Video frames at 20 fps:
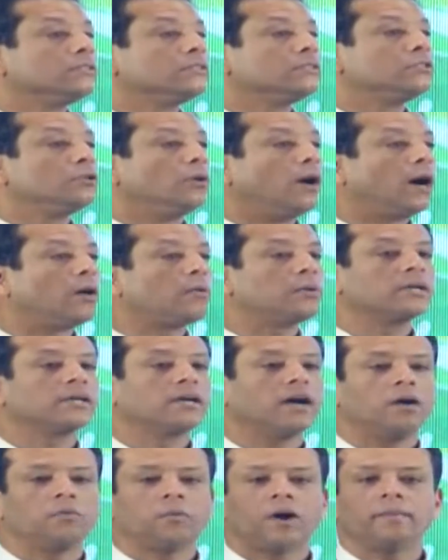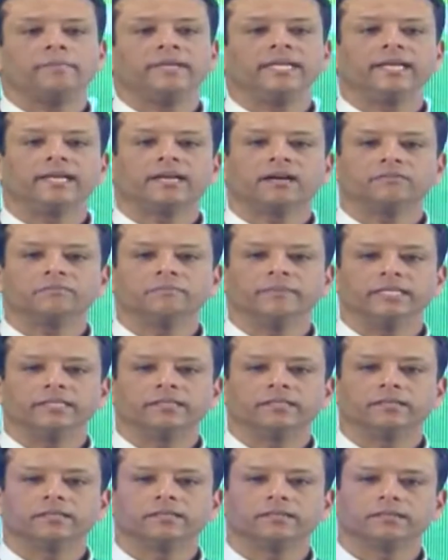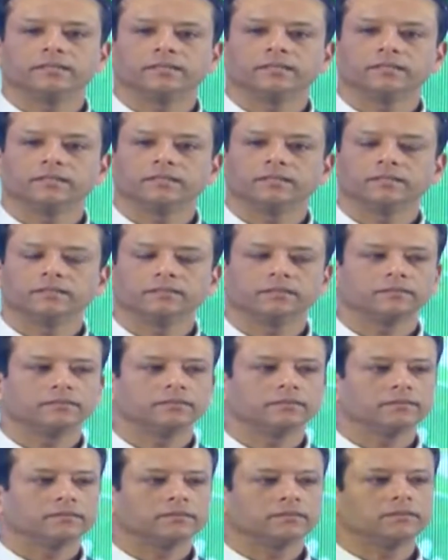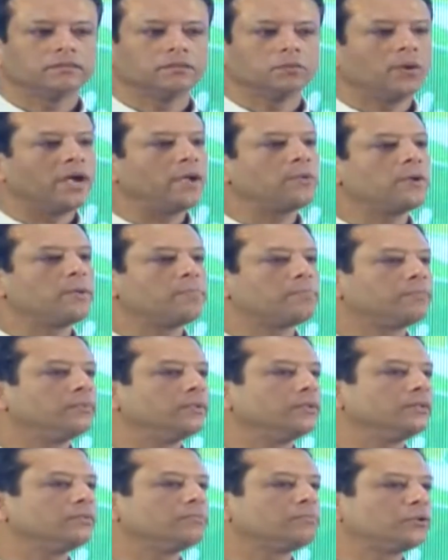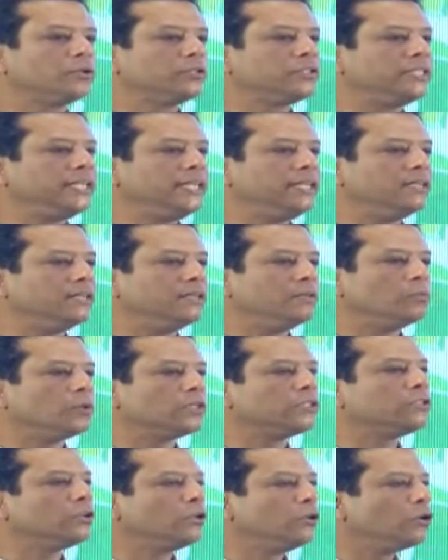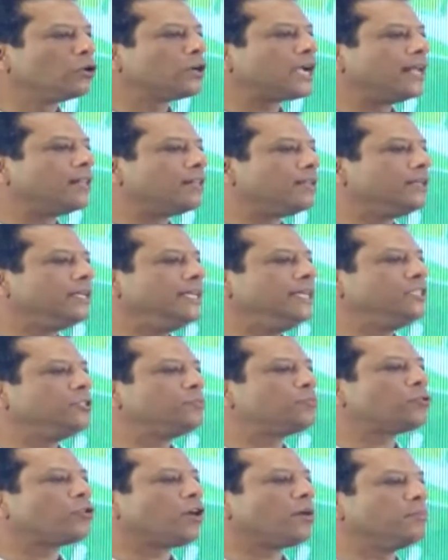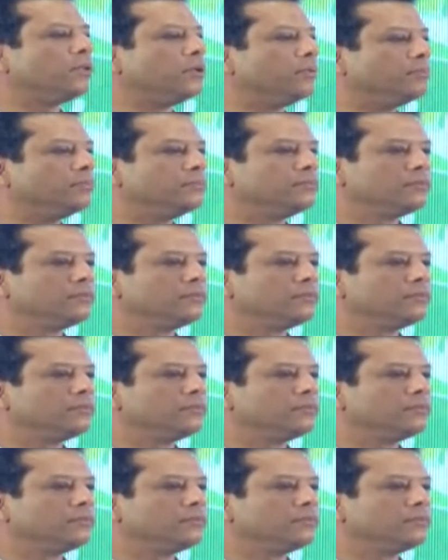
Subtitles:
So our Awami League government, the way we proceeded was to look at each problem.